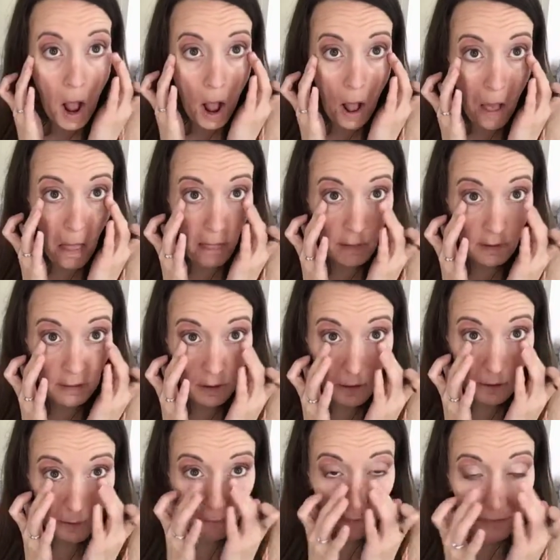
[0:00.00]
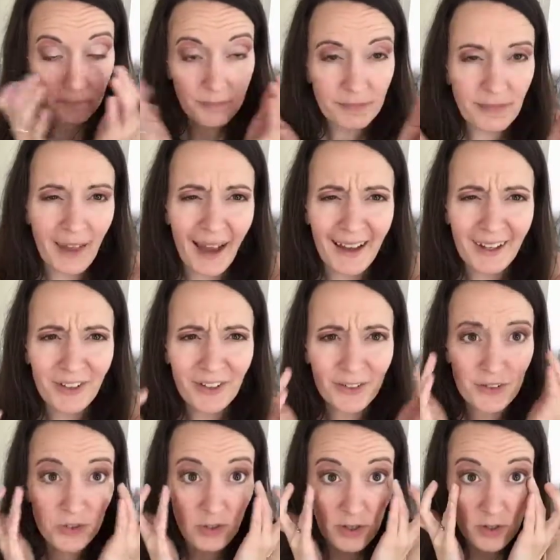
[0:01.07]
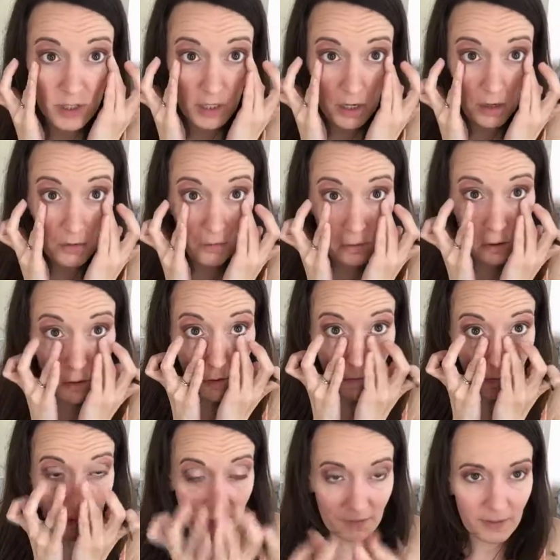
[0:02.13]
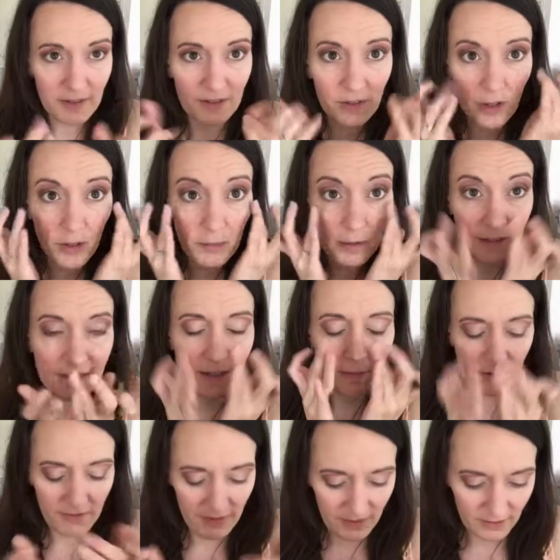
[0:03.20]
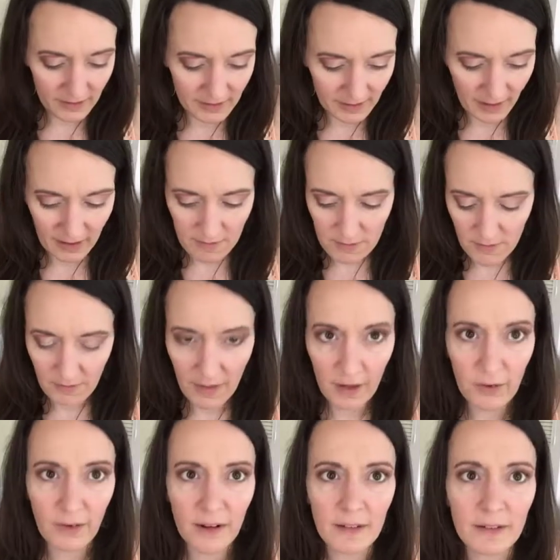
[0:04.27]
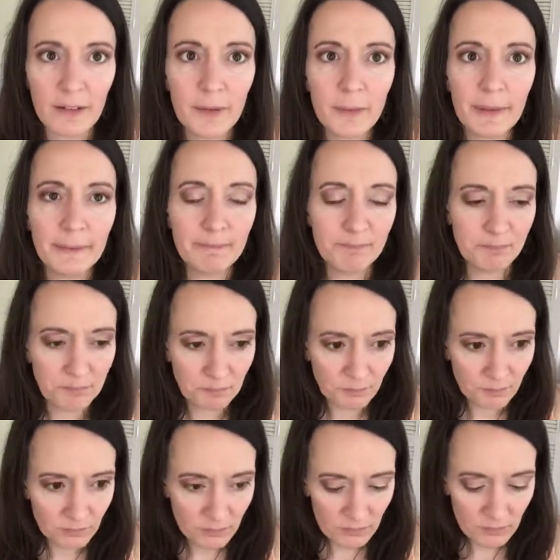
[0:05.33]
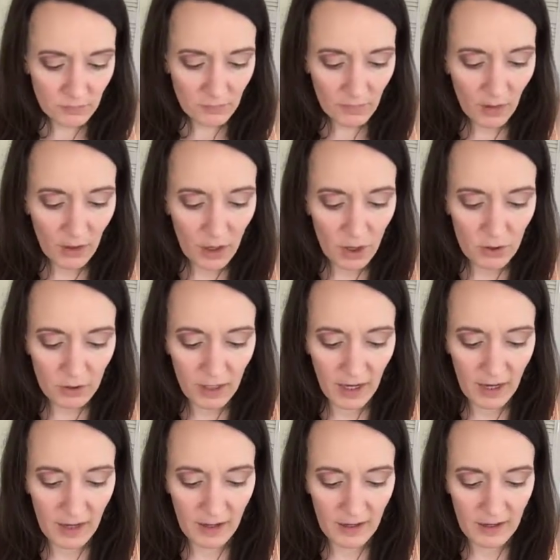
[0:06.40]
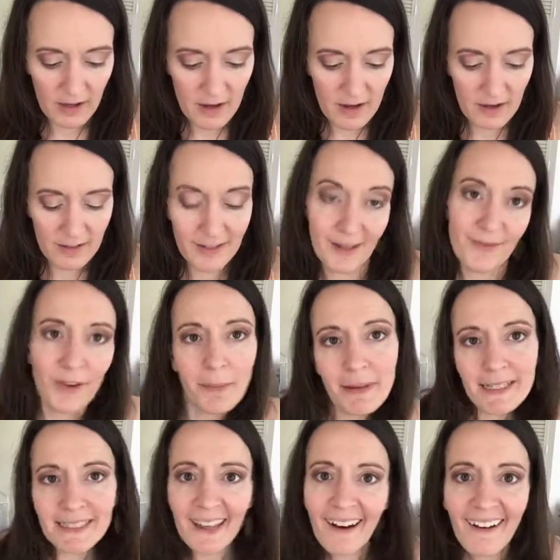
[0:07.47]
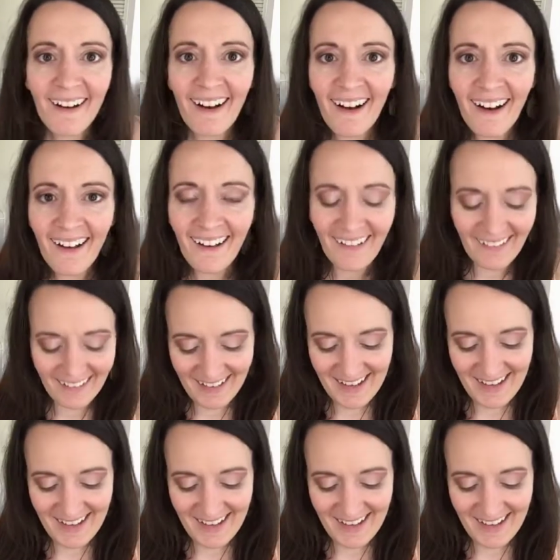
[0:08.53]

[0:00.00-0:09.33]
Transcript: And then kind of, I call it stretching. I don't really know if that's what it's called, but I take my fingers and kind of move that around a little bit. Okay, time for mascara.